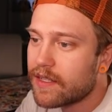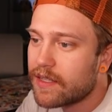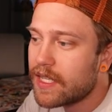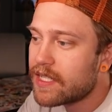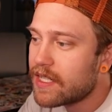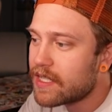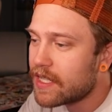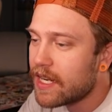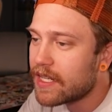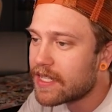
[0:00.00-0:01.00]
This
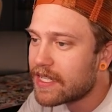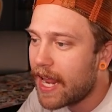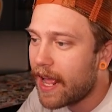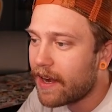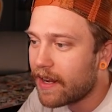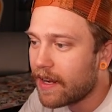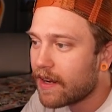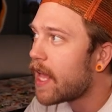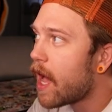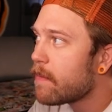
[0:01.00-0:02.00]
is insanity.
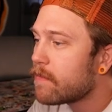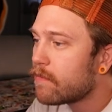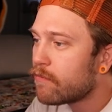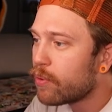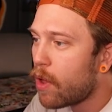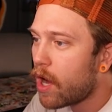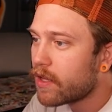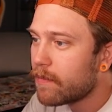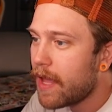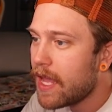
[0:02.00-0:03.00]
Yeah,
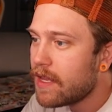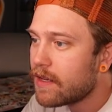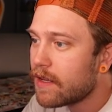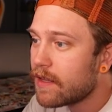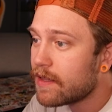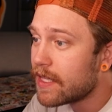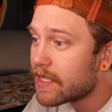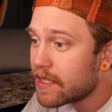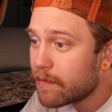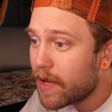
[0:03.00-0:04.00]
block the mate.
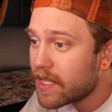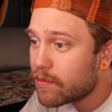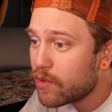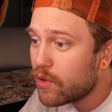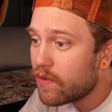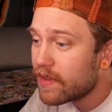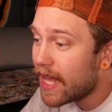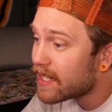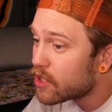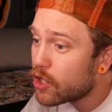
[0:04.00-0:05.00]
This is the best move.
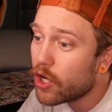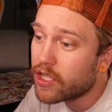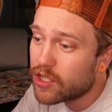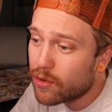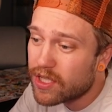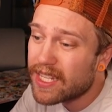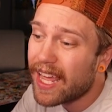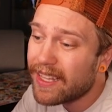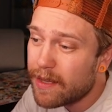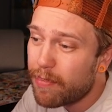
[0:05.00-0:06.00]
That's good. So
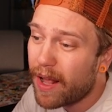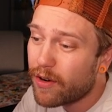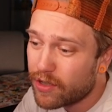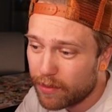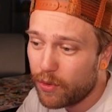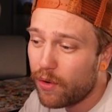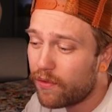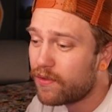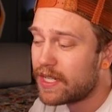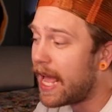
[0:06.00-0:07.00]
slightly better to
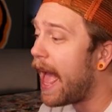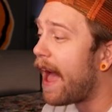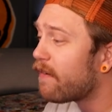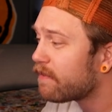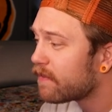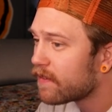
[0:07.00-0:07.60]
move to F.